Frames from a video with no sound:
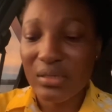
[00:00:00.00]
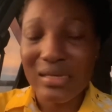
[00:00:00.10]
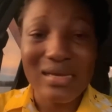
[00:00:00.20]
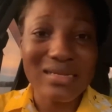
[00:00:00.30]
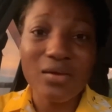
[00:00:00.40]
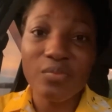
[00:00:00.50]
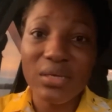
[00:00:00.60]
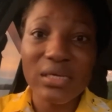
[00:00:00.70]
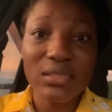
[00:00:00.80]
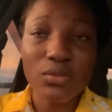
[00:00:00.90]
And I'll be
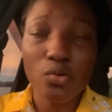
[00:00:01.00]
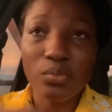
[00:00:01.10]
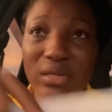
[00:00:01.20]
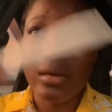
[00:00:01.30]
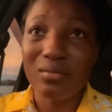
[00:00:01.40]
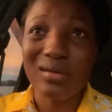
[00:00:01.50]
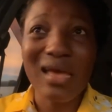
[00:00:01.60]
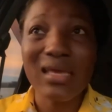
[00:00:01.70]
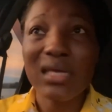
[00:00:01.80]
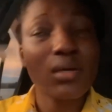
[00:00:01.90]
heading home now.
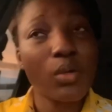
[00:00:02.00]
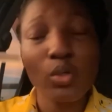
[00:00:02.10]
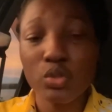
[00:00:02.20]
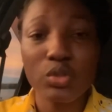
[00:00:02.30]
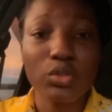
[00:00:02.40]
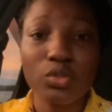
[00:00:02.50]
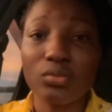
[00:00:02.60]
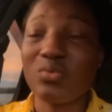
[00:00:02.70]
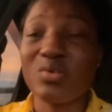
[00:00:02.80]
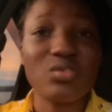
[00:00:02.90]
I cannot go to the
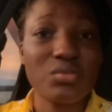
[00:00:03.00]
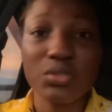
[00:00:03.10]
grocery